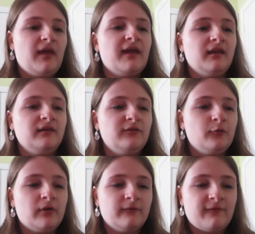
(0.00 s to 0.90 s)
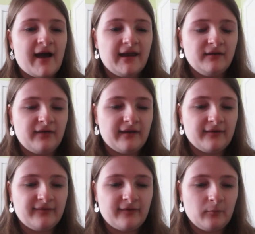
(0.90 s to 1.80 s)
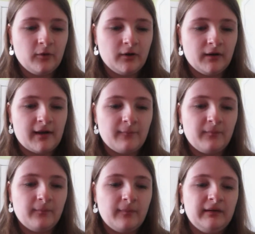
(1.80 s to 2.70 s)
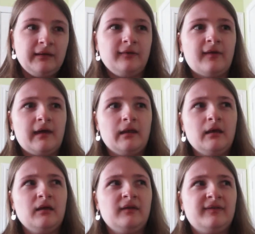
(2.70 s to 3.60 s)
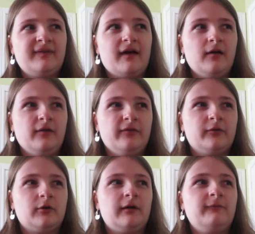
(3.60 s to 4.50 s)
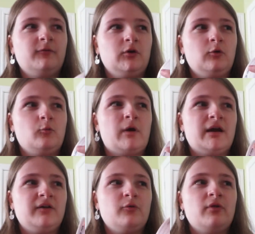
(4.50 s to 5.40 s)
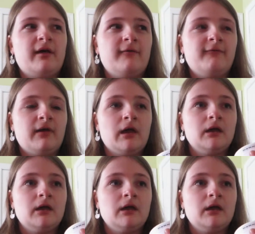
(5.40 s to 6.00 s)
and you can find like a similar company that sells grapefruit where you live,